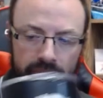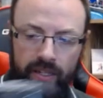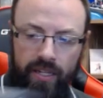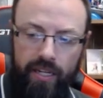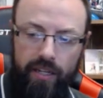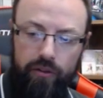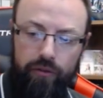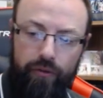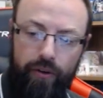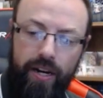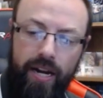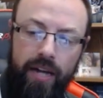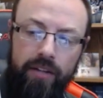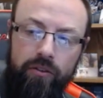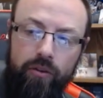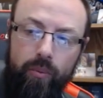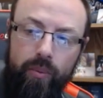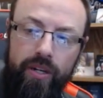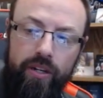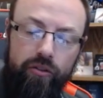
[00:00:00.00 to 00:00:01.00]
is for God
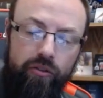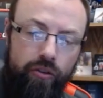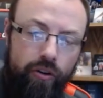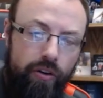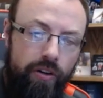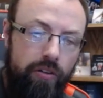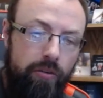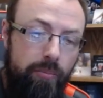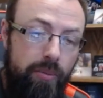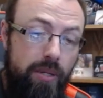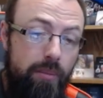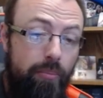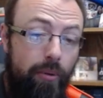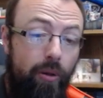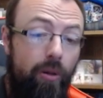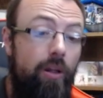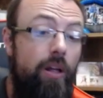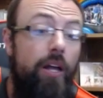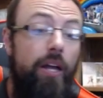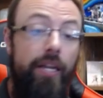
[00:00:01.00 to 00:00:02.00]
to reassure his
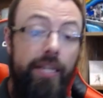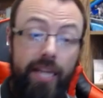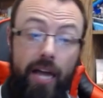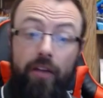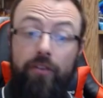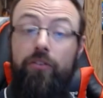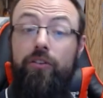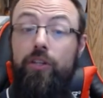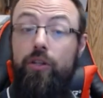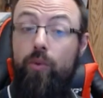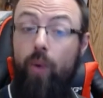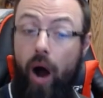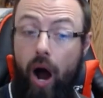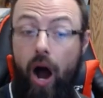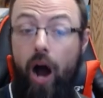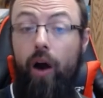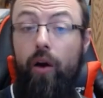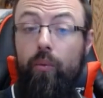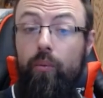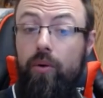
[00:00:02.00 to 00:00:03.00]
people Yes, you
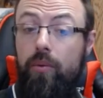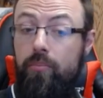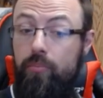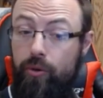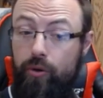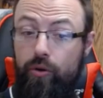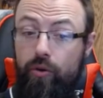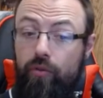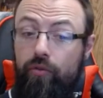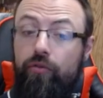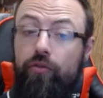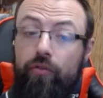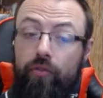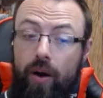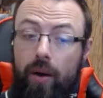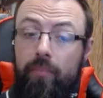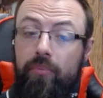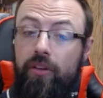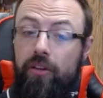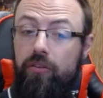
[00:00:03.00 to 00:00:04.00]
are removed
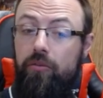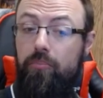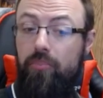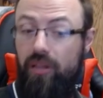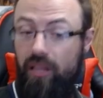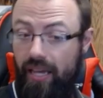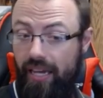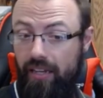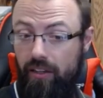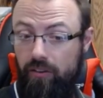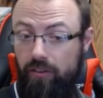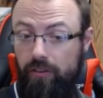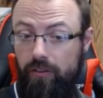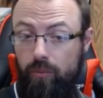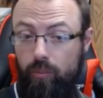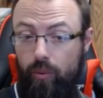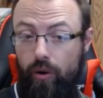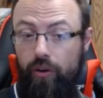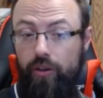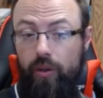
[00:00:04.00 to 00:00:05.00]
from this place
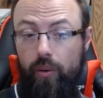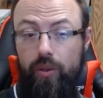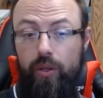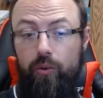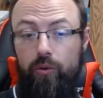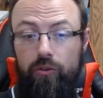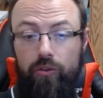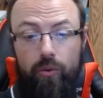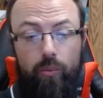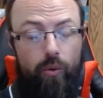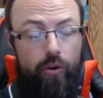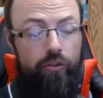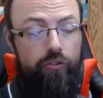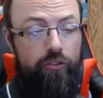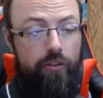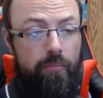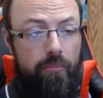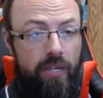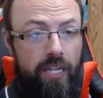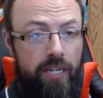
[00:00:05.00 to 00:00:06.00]
where you used to
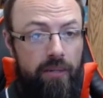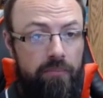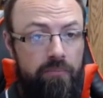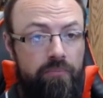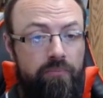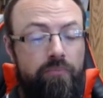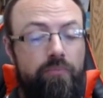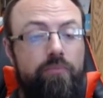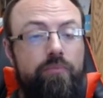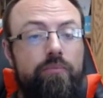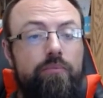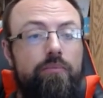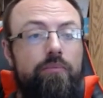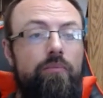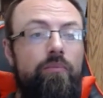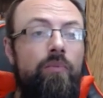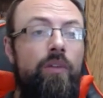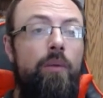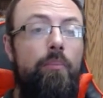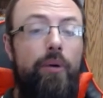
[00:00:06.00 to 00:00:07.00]
worship me,
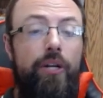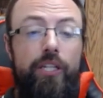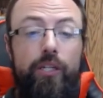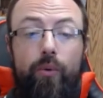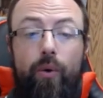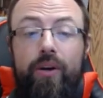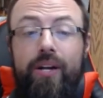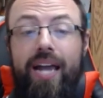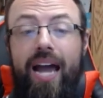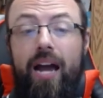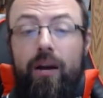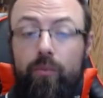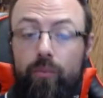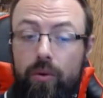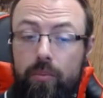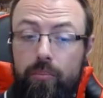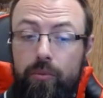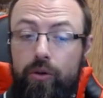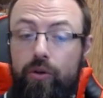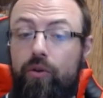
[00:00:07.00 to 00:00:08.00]
but you are not
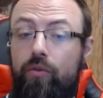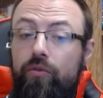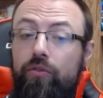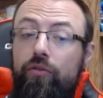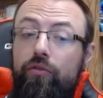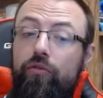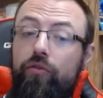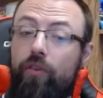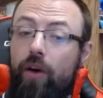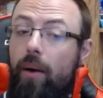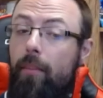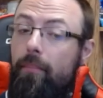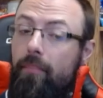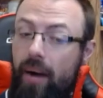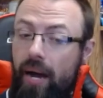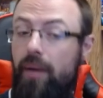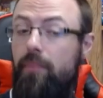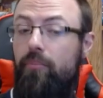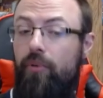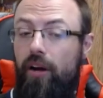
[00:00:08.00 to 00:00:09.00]
removed from
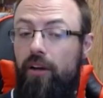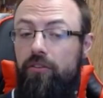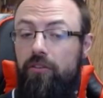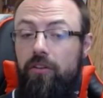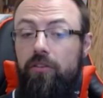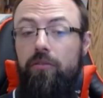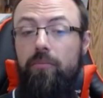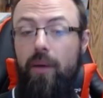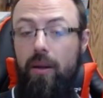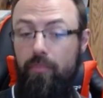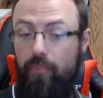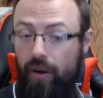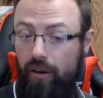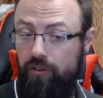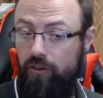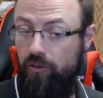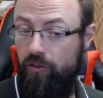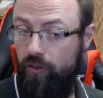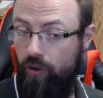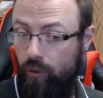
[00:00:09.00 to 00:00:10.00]
my presence. My
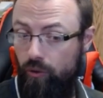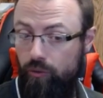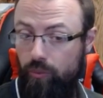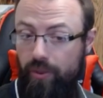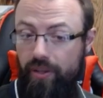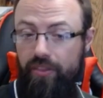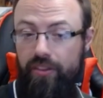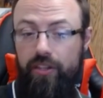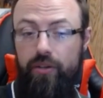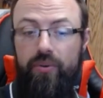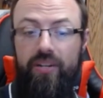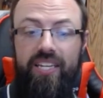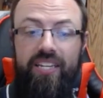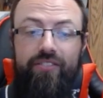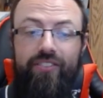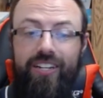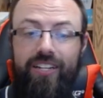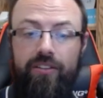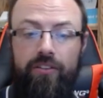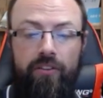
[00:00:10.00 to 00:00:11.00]
presence goes with you
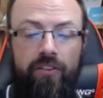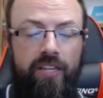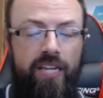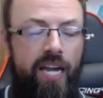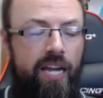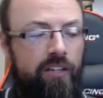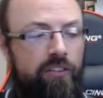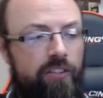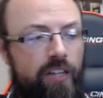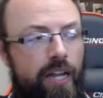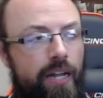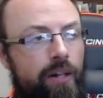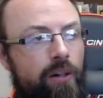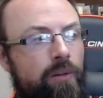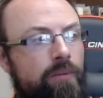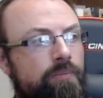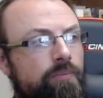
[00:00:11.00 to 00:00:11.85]
even into the exile.